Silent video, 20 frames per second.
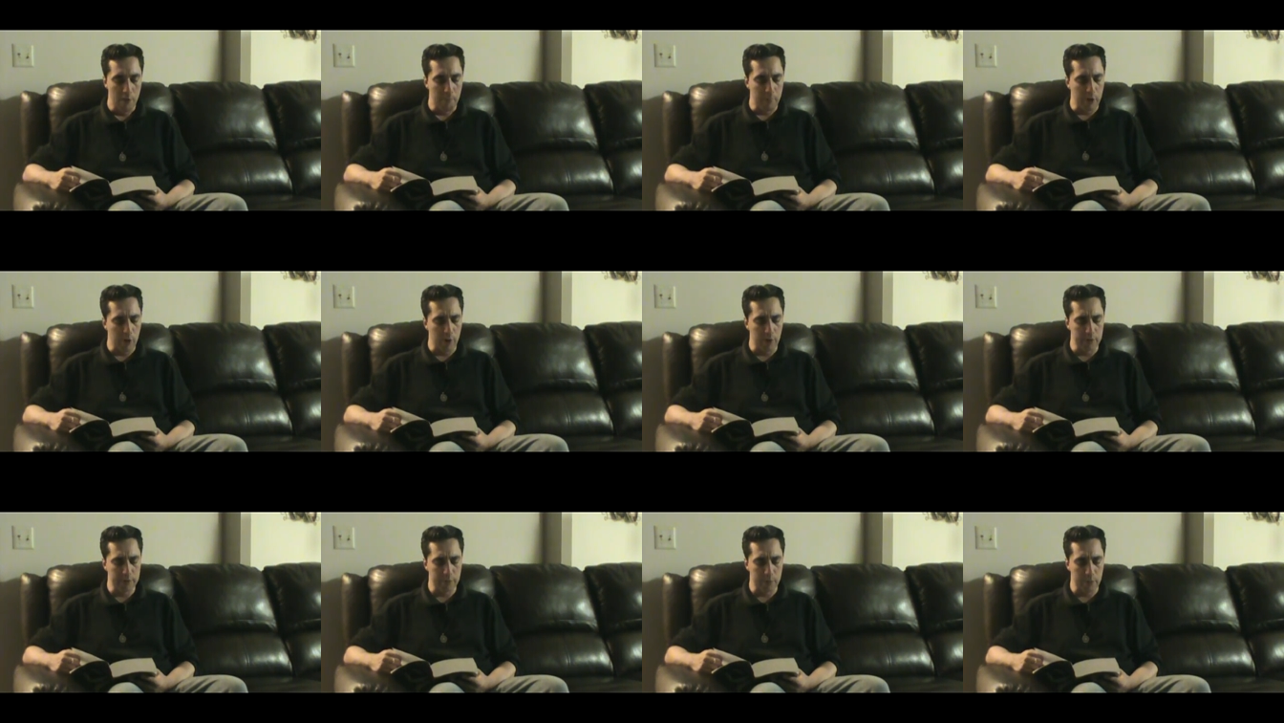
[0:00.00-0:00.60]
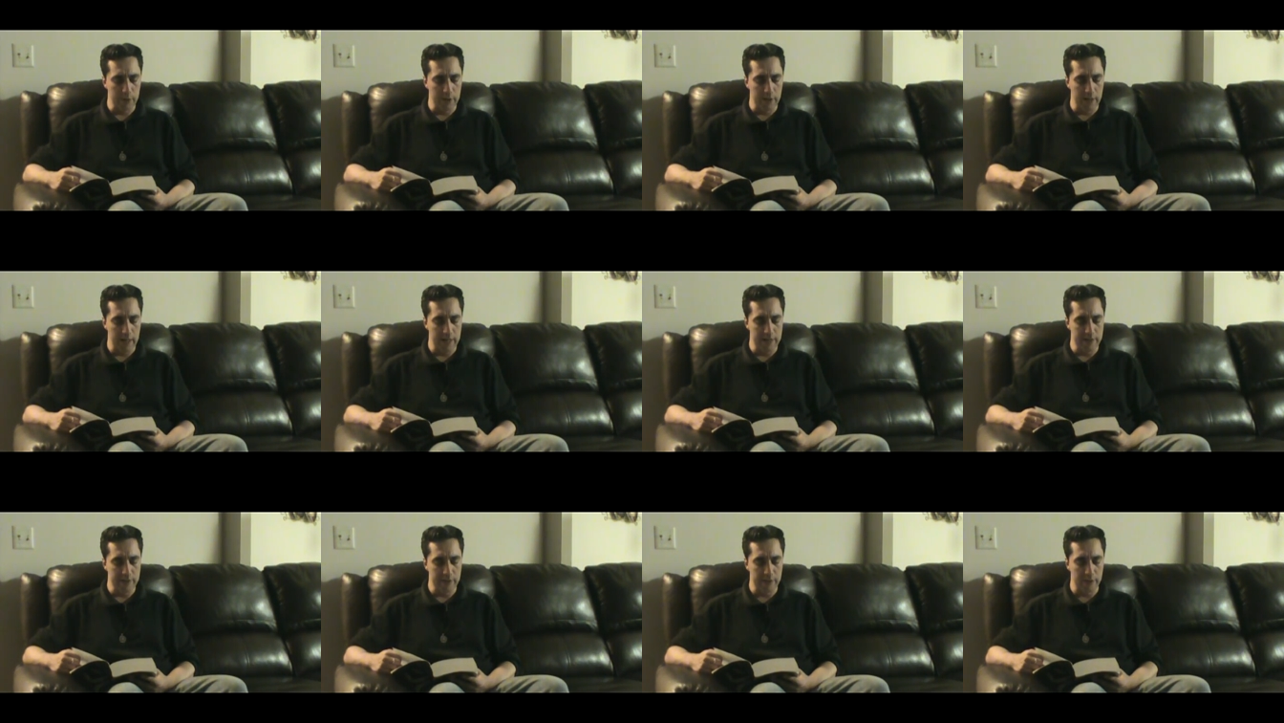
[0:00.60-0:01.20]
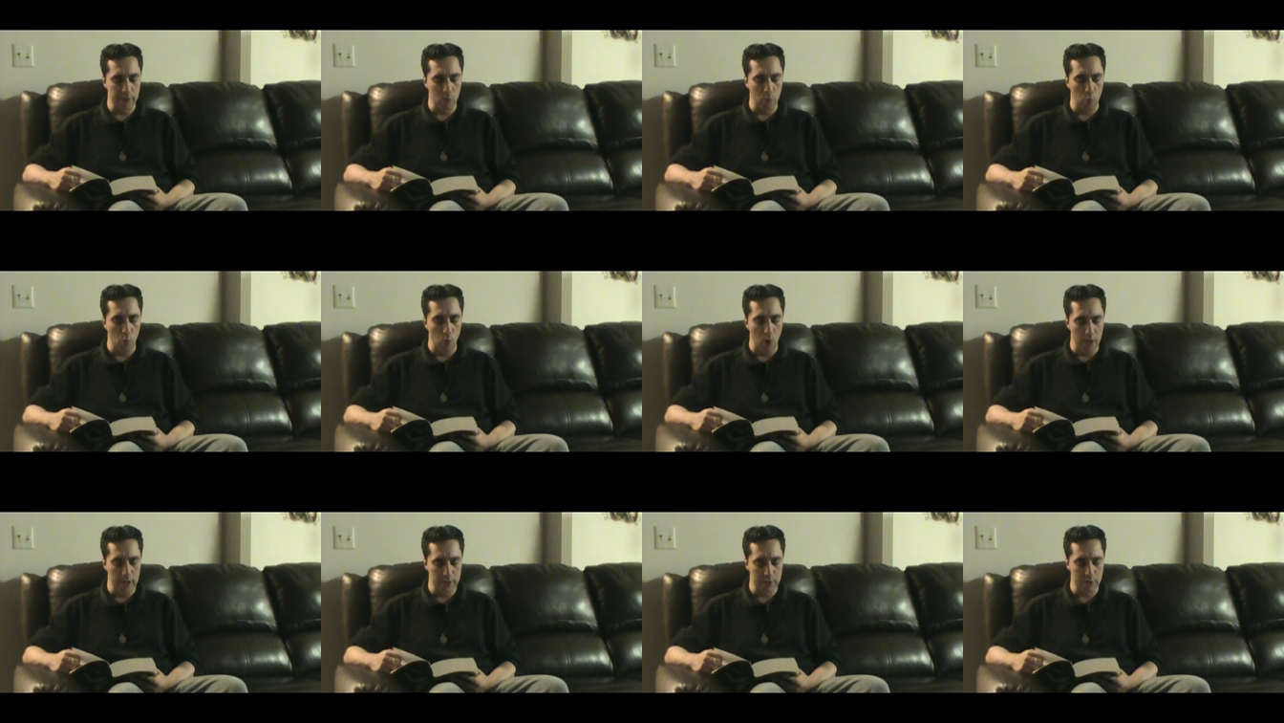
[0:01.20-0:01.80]
but all to realize that there
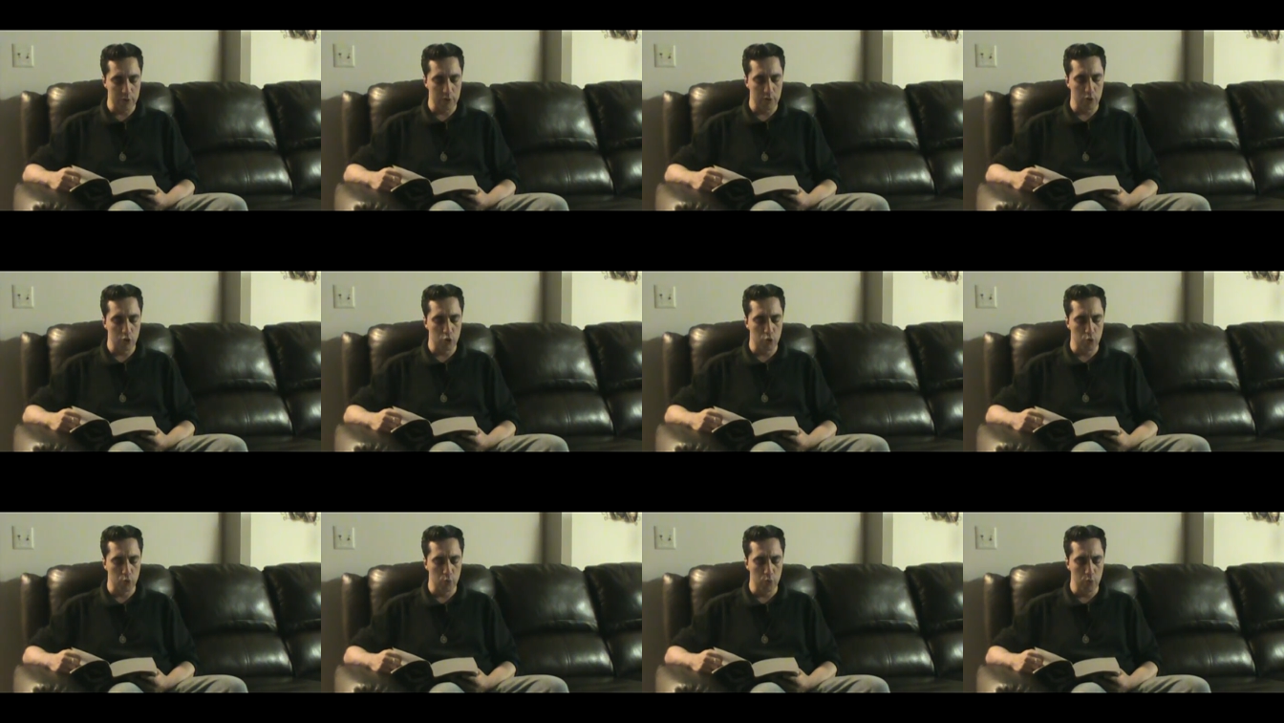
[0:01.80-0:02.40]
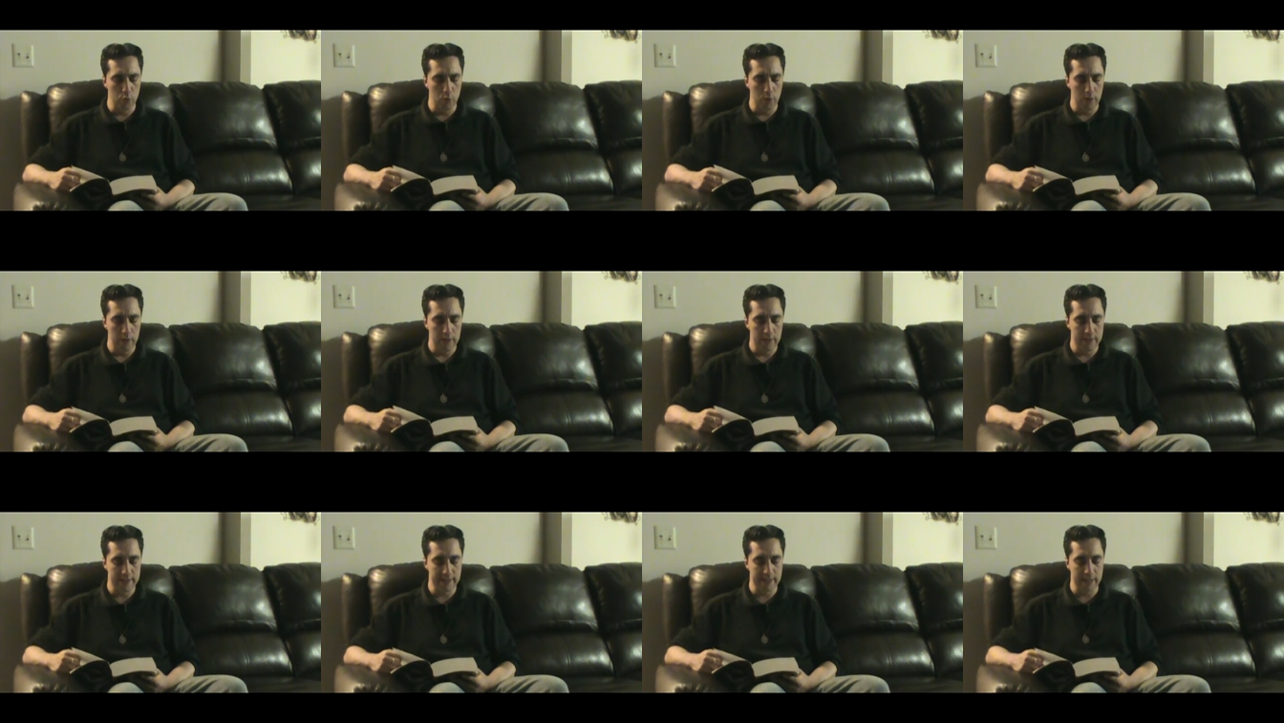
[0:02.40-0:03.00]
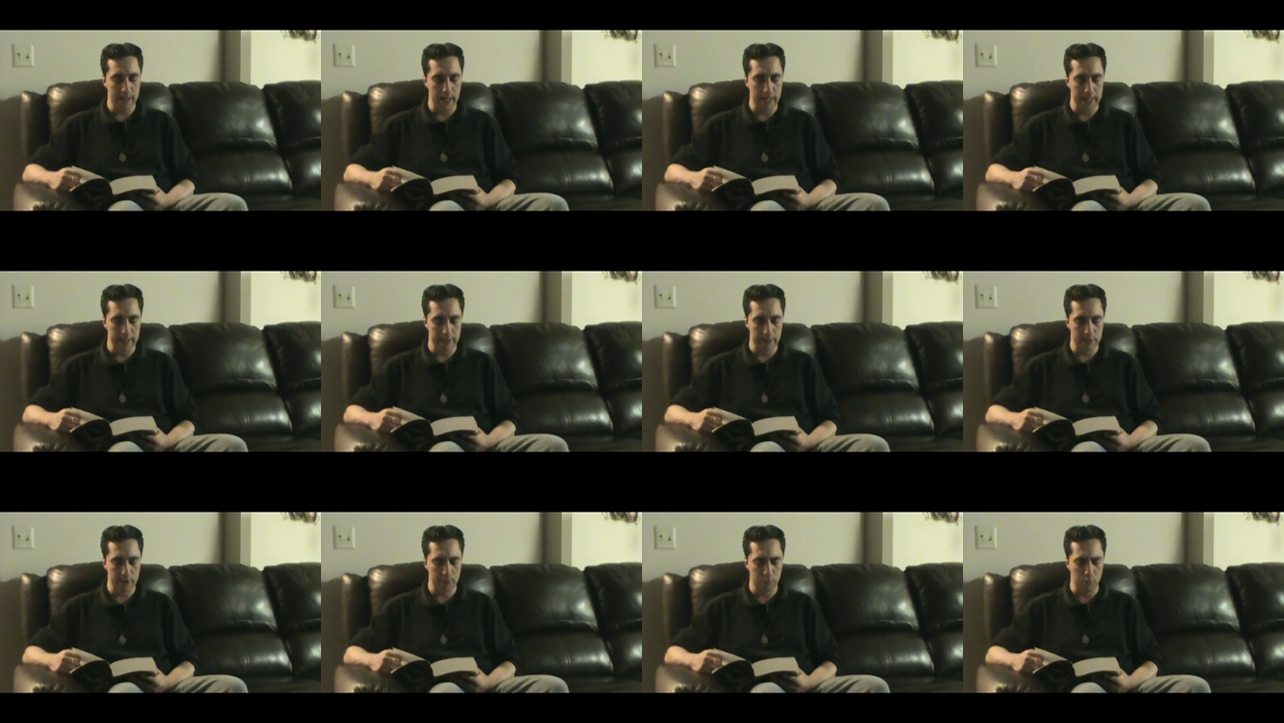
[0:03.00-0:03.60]
was true
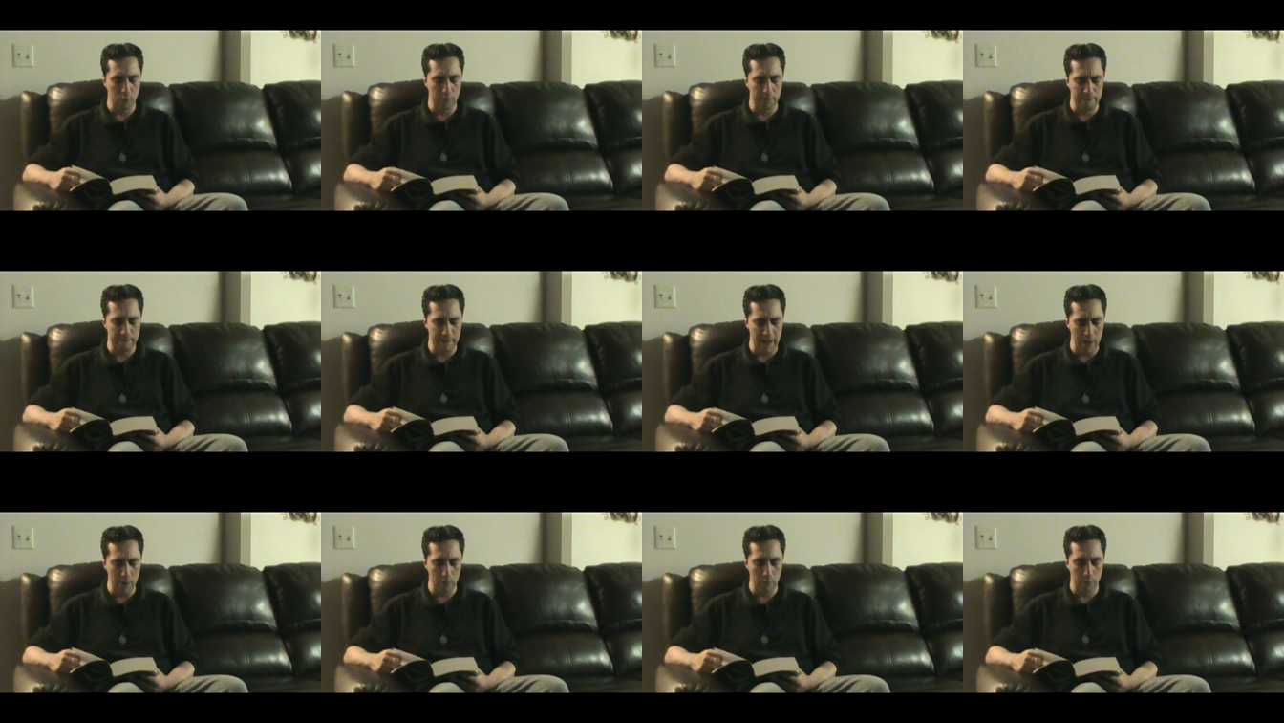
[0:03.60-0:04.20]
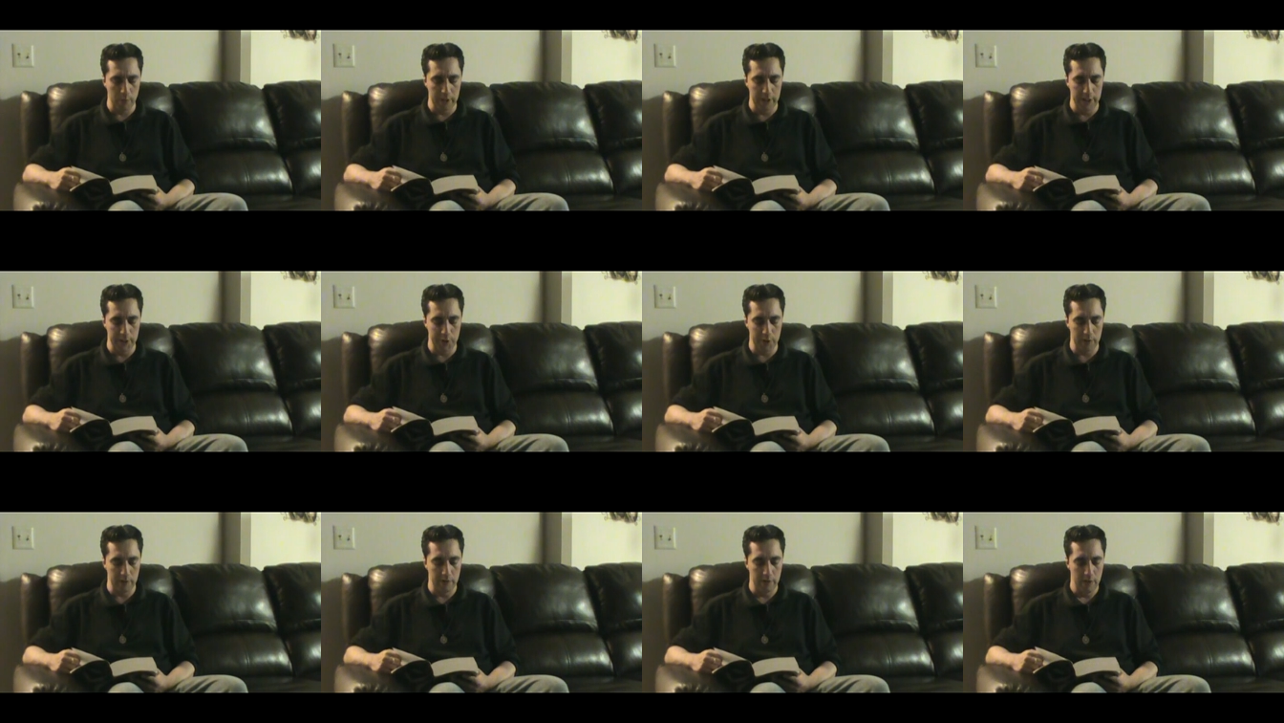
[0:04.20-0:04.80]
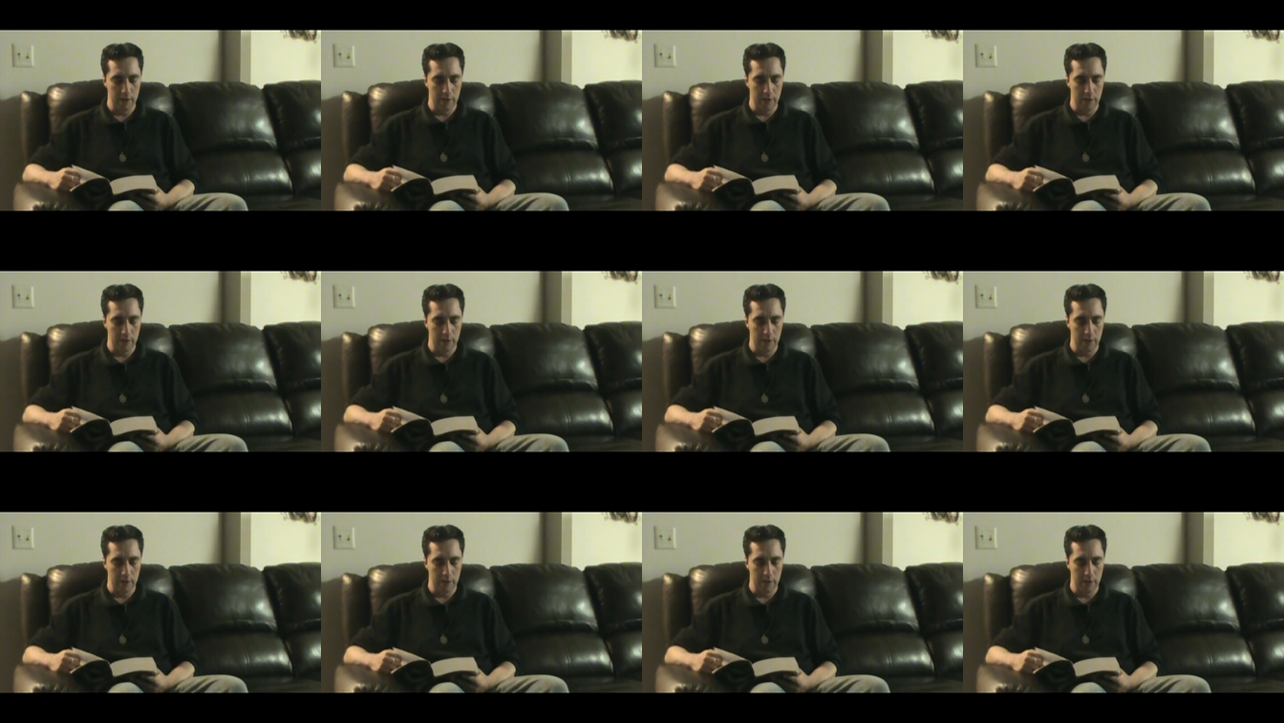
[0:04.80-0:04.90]
science, profound religion,